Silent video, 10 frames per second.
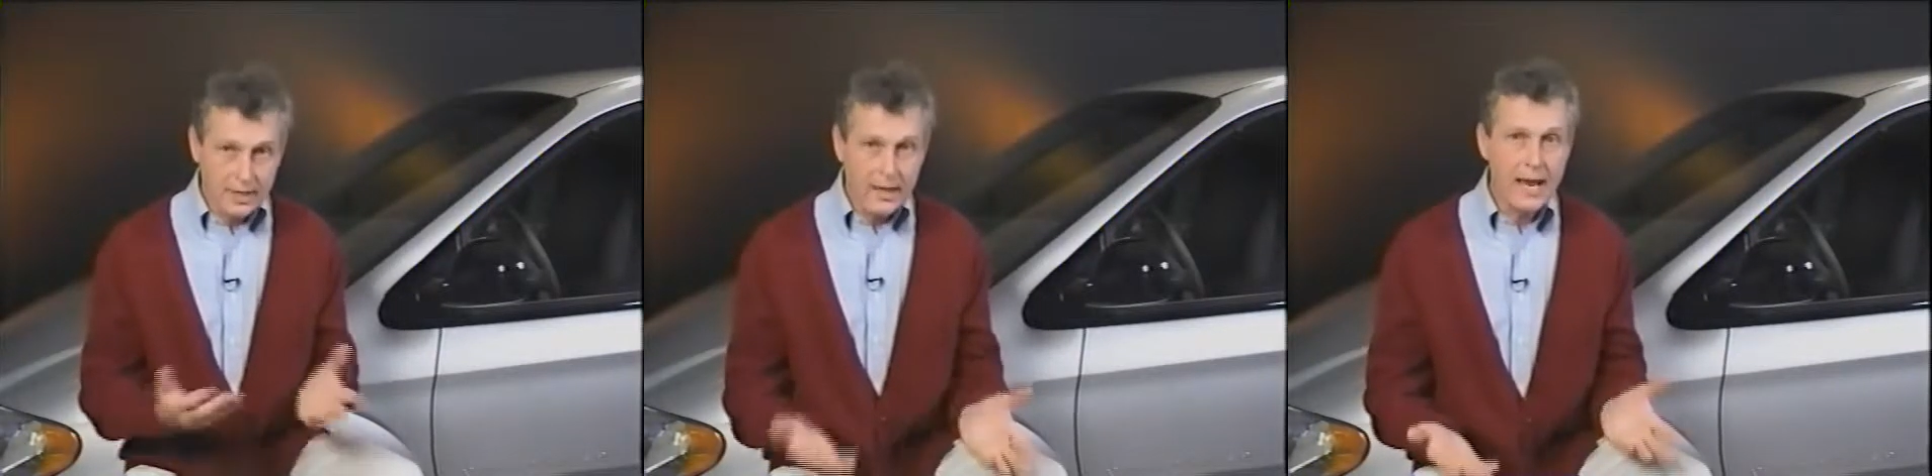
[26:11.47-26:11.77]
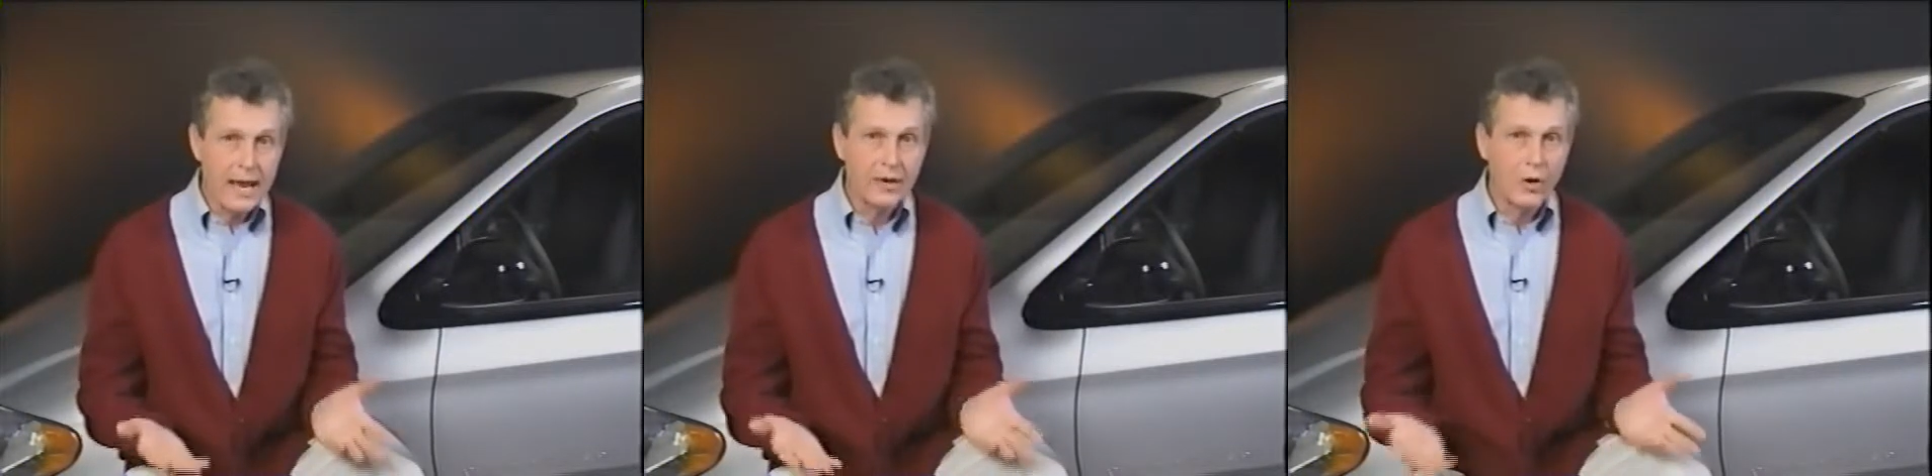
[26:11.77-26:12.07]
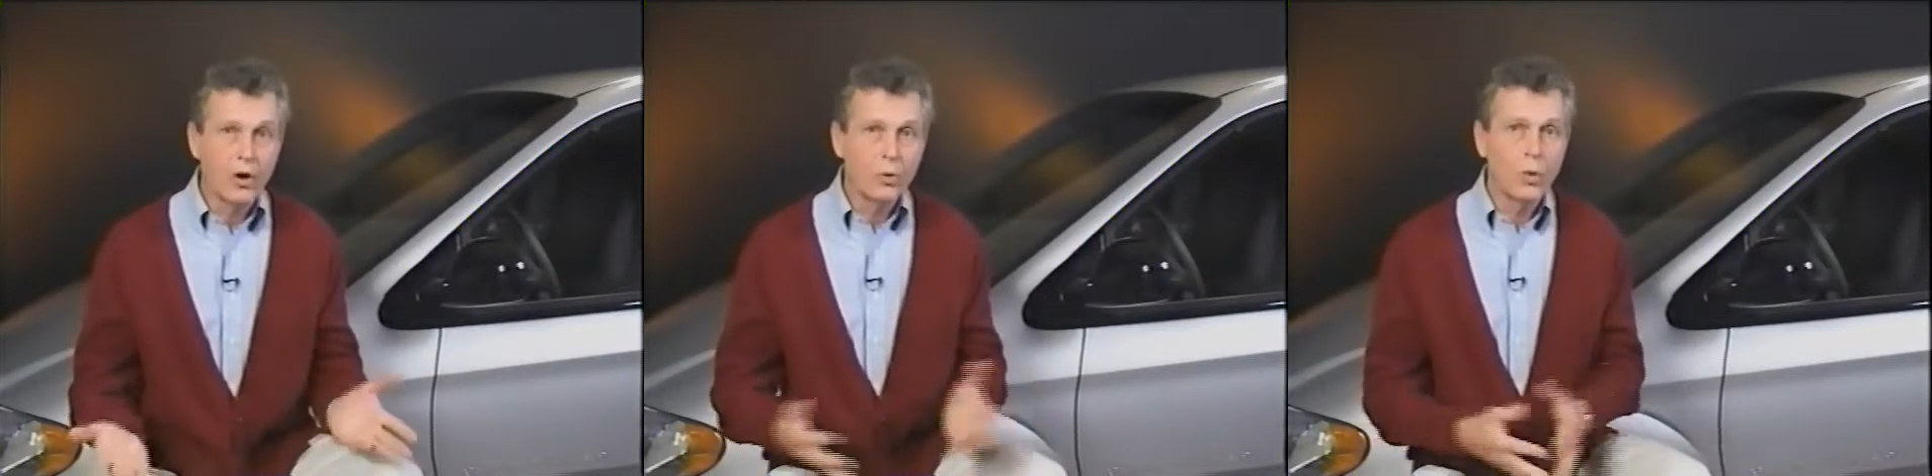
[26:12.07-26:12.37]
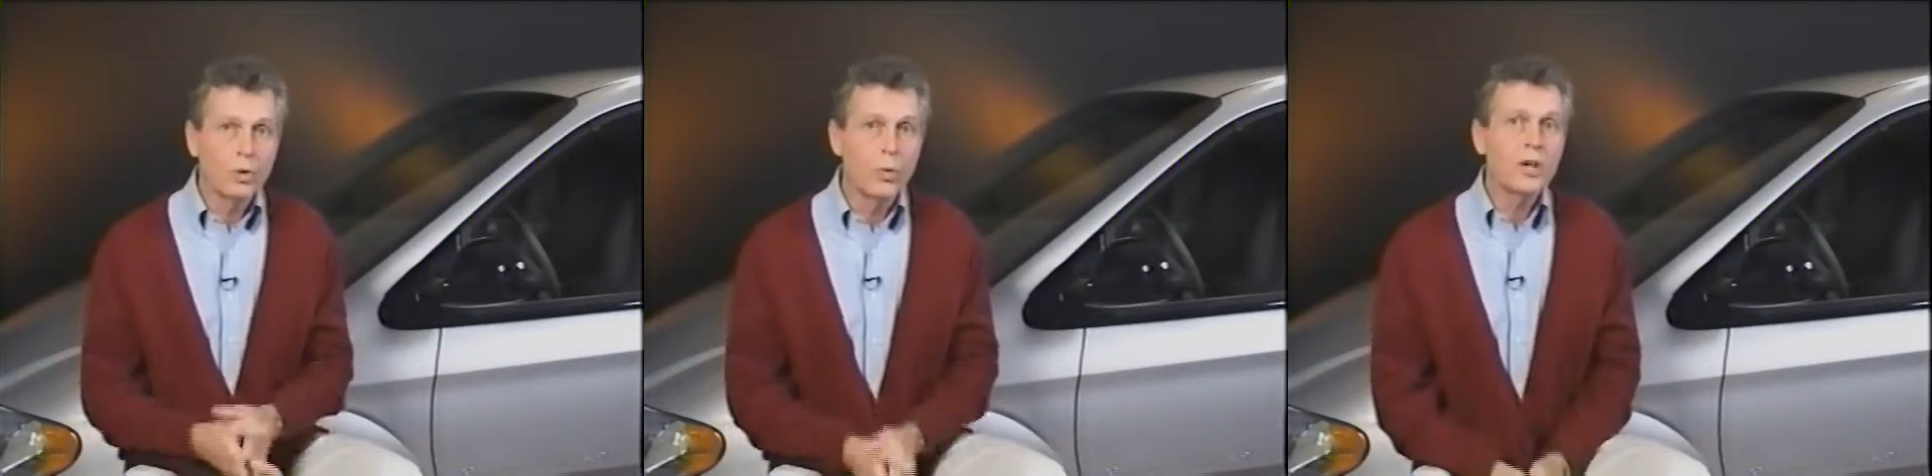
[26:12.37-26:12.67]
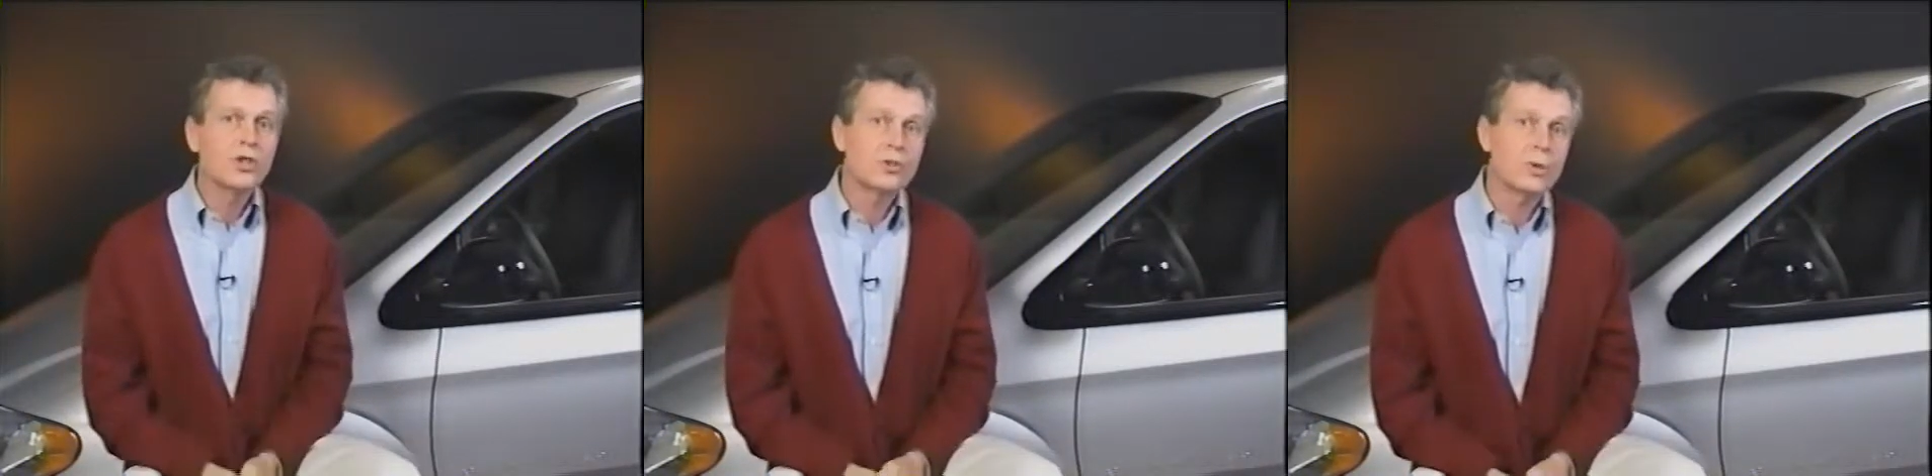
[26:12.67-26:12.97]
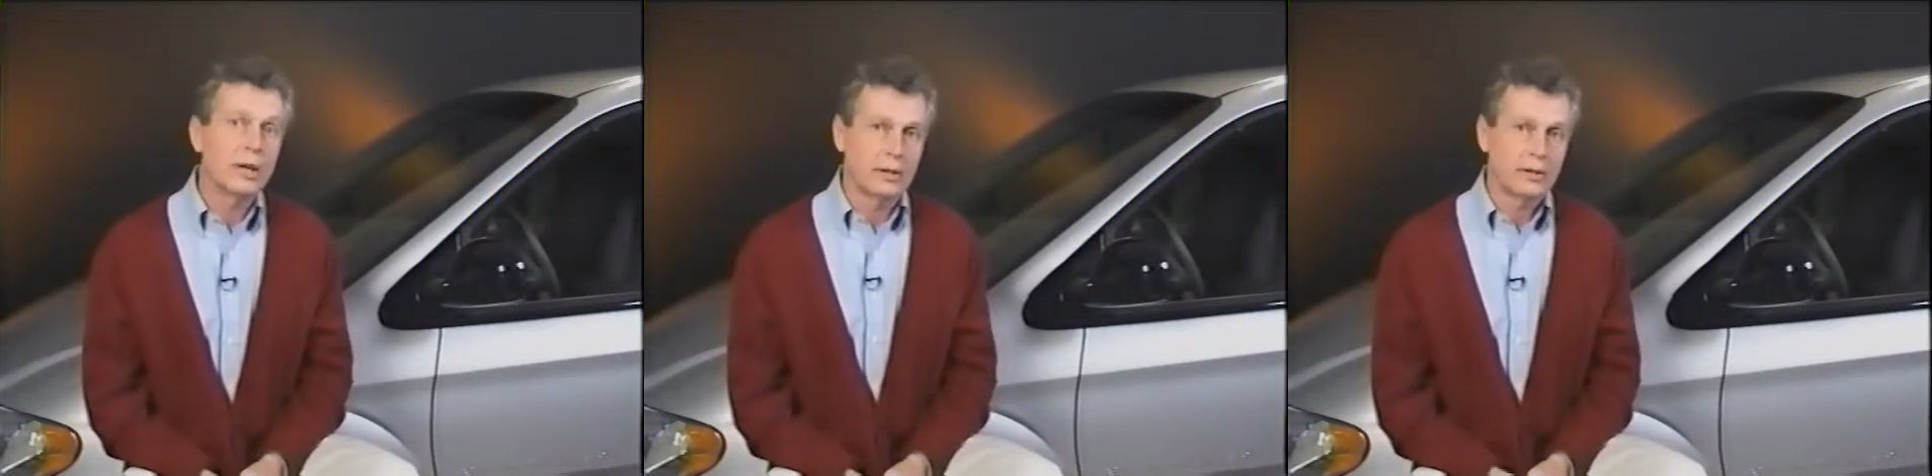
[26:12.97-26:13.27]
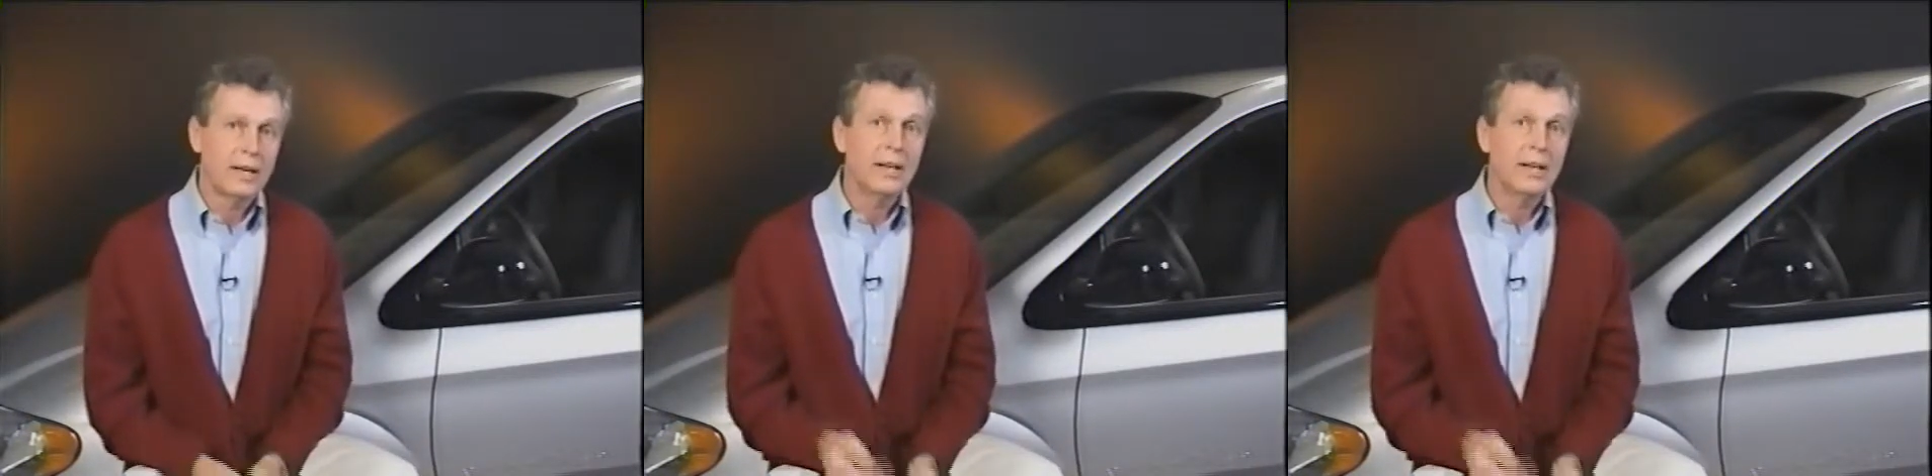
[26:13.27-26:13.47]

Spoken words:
again on a one-way street